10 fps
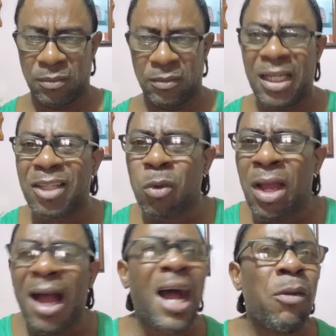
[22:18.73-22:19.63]
Not
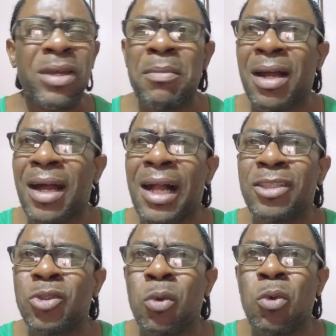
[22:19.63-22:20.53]
all when him a call
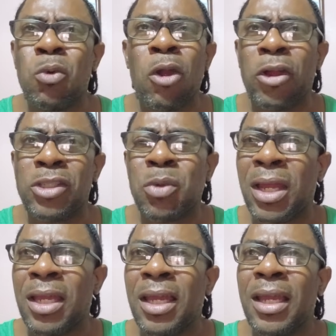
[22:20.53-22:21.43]
2 words
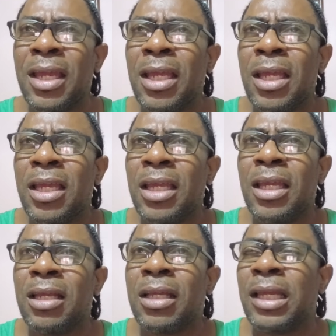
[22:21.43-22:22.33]
where
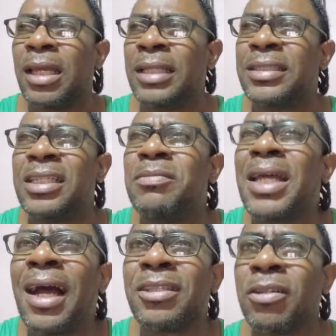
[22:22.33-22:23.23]
it seems
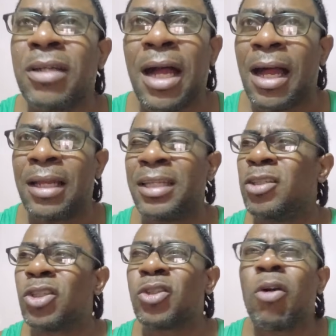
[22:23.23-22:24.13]
hard to call, it
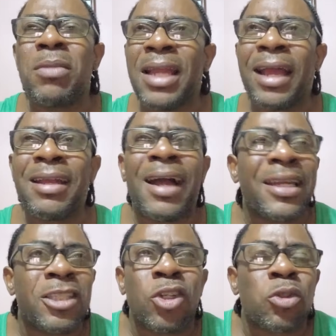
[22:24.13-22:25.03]
just come like
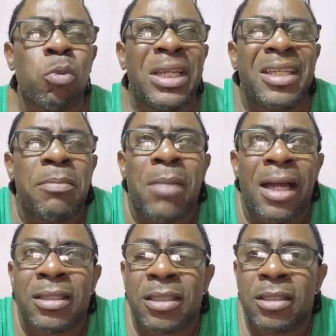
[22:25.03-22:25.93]
God is just with the
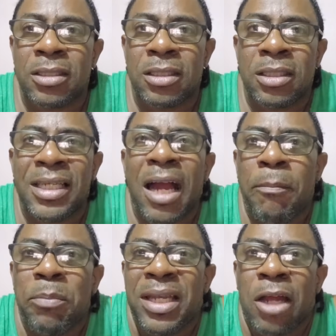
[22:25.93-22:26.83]
man,
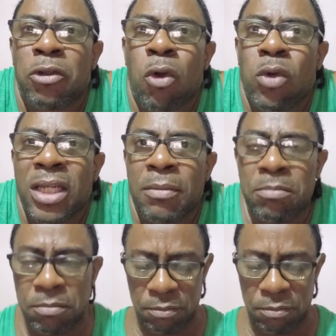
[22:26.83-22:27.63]
camping around him.